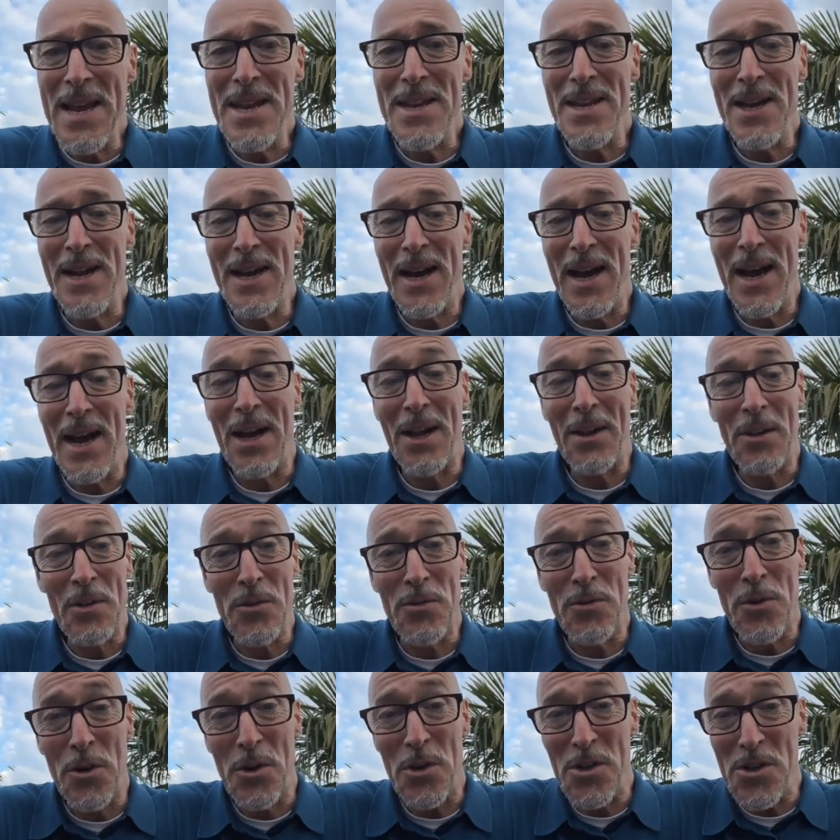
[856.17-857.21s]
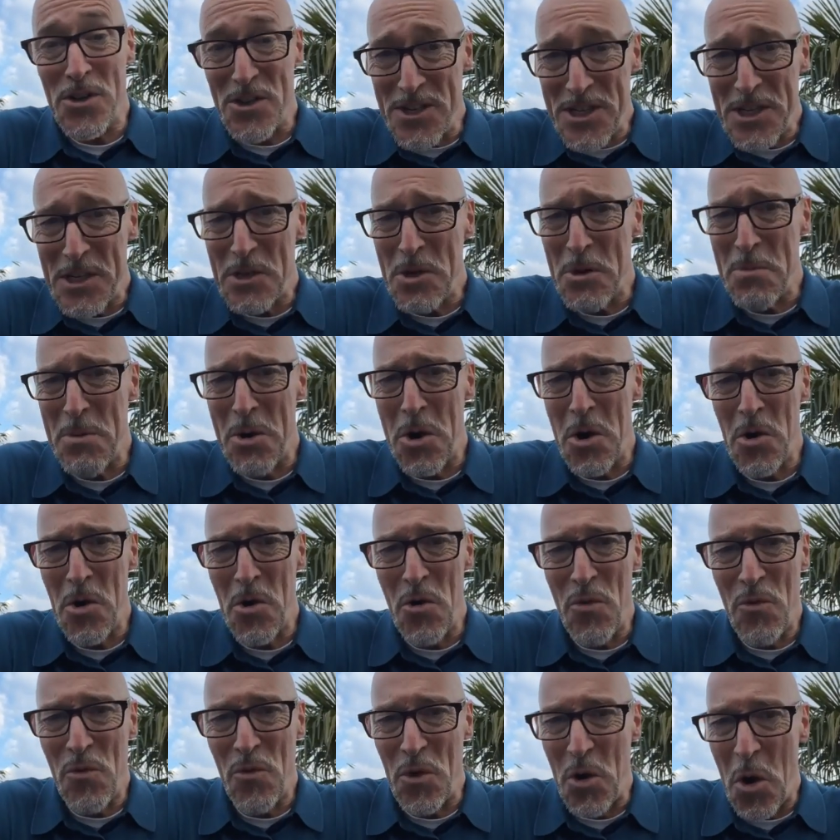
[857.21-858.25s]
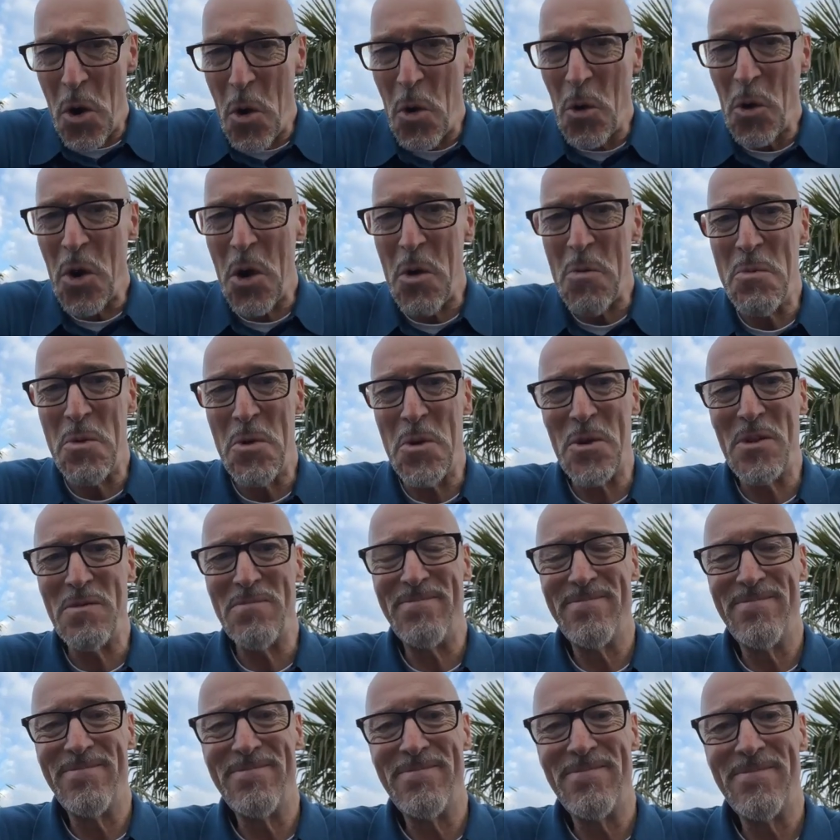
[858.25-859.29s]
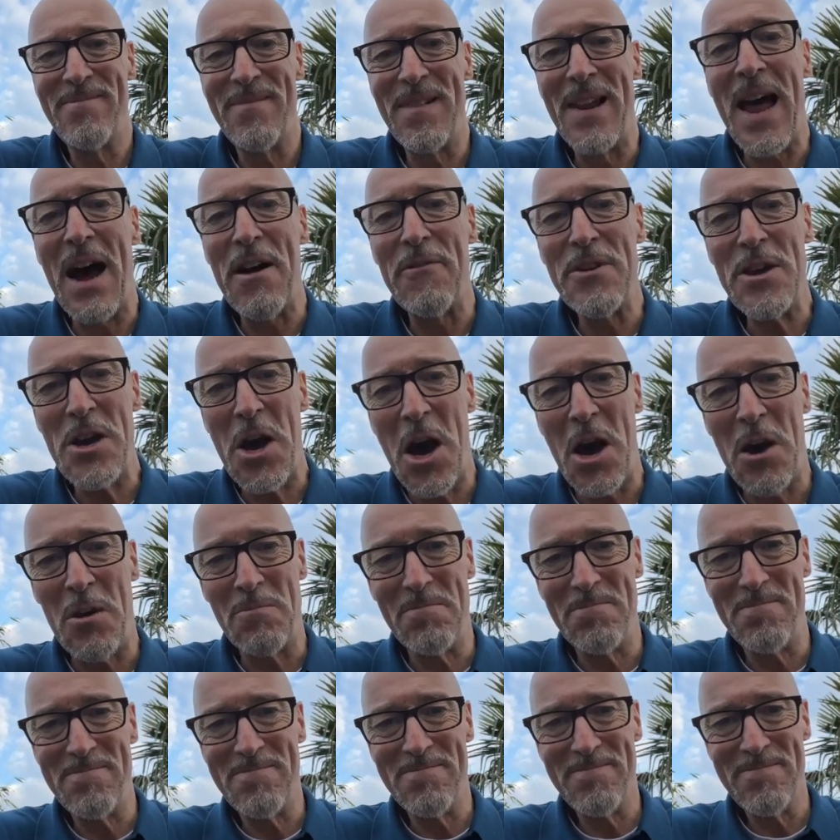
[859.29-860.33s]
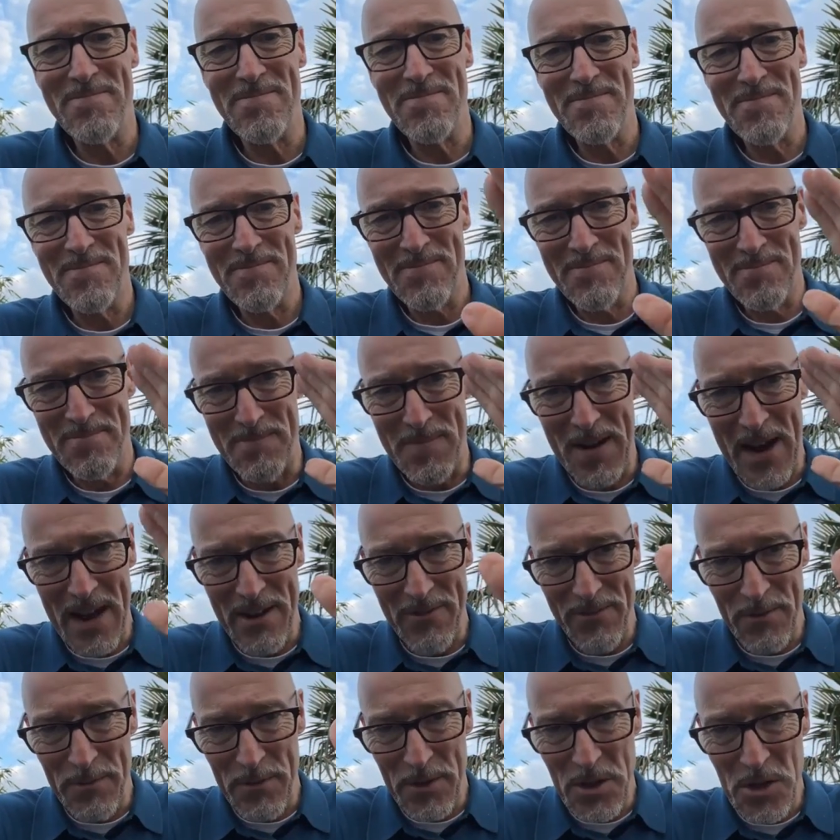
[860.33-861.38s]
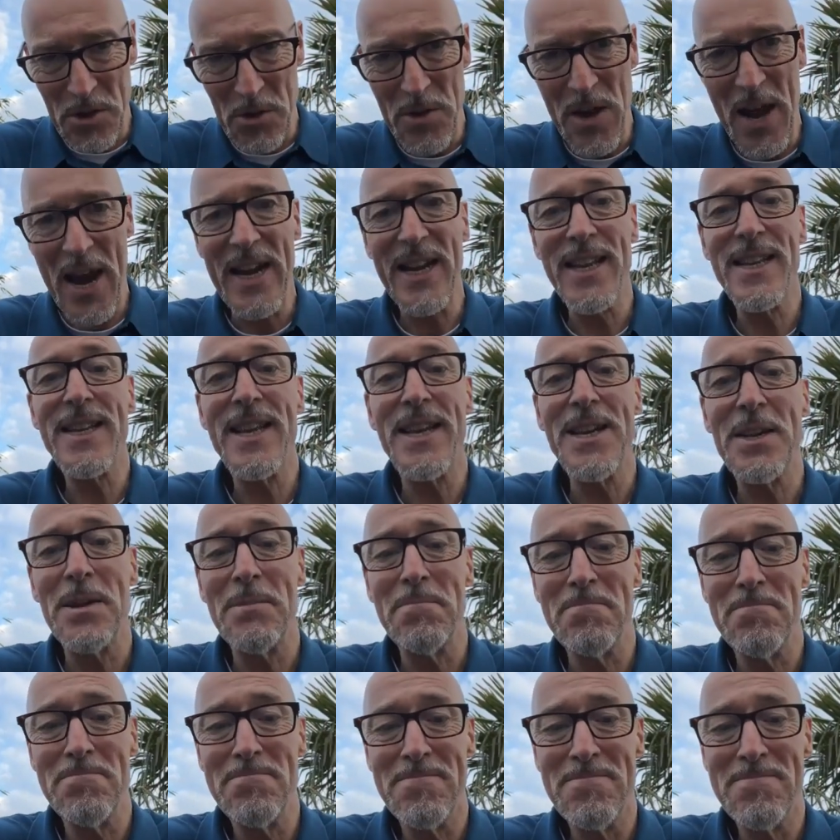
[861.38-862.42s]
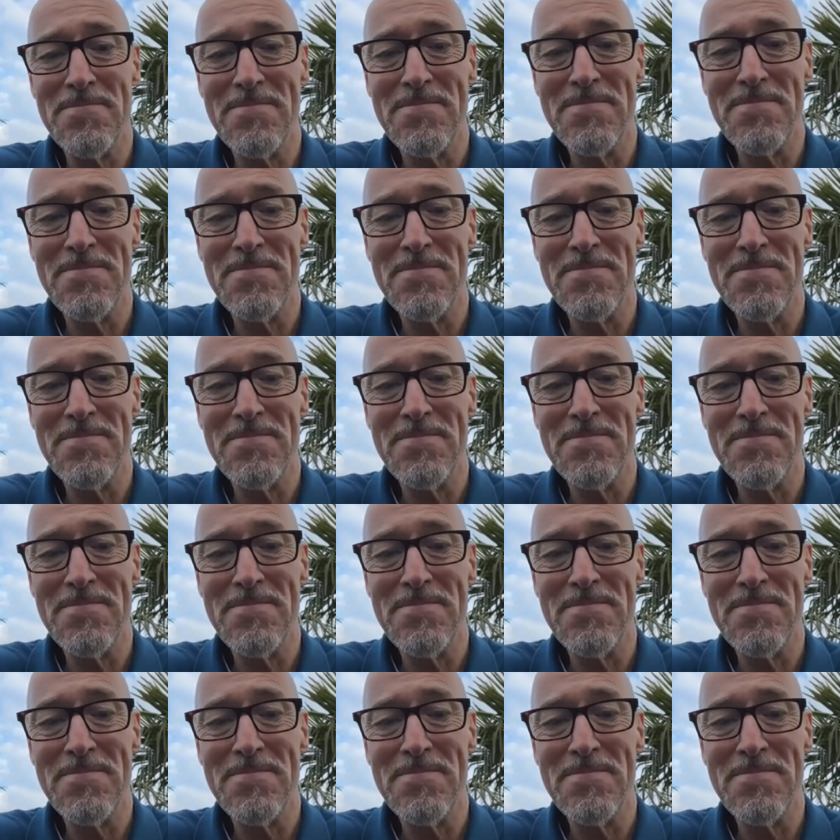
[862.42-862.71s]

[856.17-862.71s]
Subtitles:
And I'll look forward to see you tomorrow for a whole lot more. Love y'all. Bye from the United Kingdom.